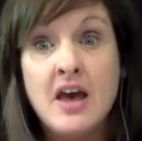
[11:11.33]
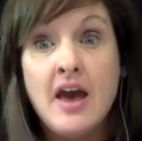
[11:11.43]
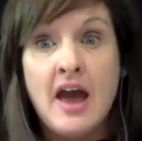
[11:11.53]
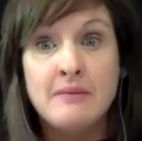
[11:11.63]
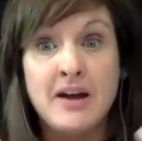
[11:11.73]

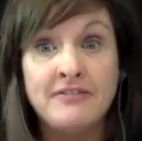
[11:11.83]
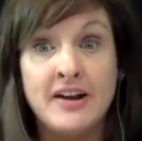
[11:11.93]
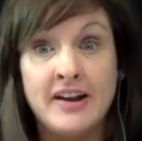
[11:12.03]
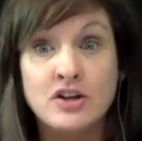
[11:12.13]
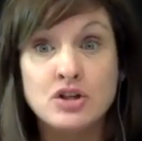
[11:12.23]
And my
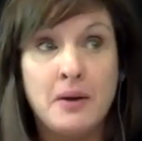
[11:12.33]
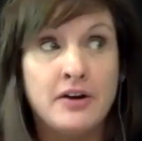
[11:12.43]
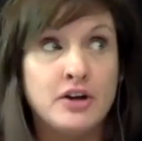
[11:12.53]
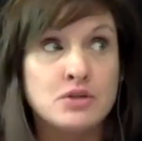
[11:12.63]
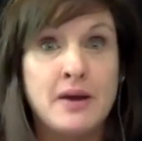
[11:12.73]
financial
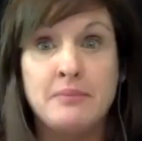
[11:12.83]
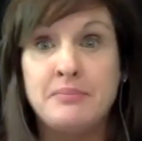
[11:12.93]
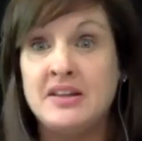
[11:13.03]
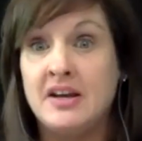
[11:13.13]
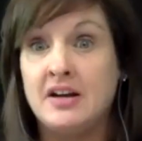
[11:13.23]
partners might be
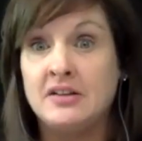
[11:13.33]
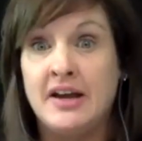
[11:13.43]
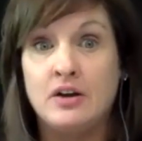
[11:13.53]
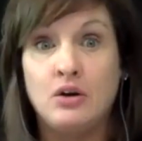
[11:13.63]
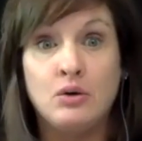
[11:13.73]
there like,
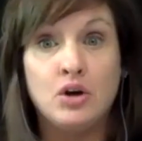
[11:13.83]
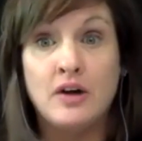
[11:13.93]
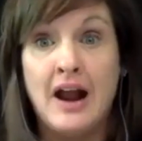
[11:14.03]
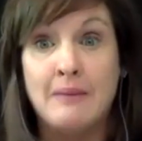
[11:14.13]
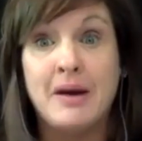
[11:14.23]
oh
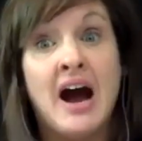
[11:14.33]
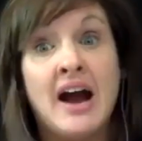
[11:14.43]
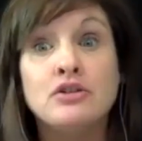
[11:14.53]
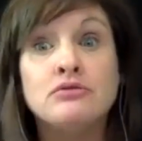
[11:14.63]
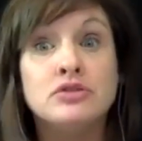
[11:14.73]
crap, I
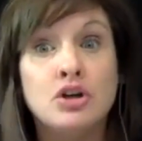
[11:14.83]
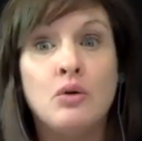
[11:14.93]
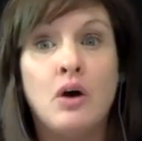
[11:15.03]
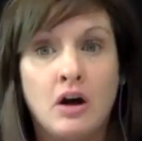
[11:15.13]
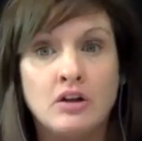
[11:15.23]
don't know
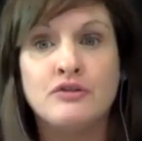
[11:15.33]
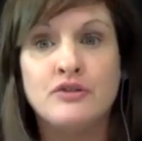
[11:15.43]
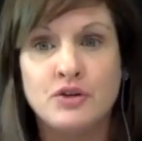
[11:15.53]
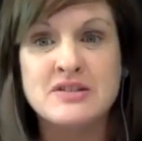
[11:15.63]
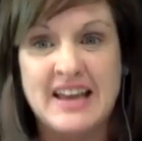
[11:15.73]
all of
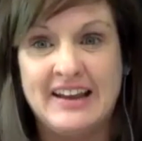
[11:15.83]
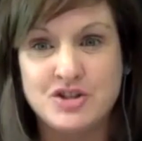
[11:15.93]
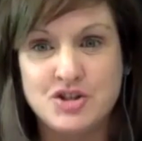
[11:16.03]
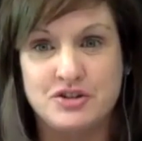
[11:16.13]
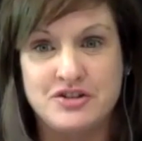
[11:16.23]
those
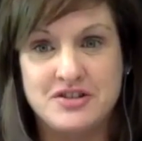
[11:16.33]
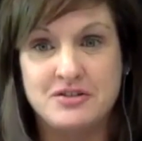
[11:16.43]
answers.